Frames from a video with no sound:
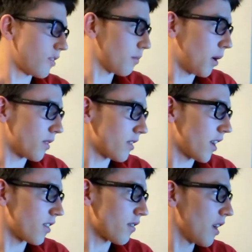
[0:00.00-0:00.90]
Just post this kind
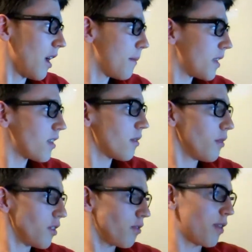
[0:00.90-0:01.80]
of stuff. But then someone just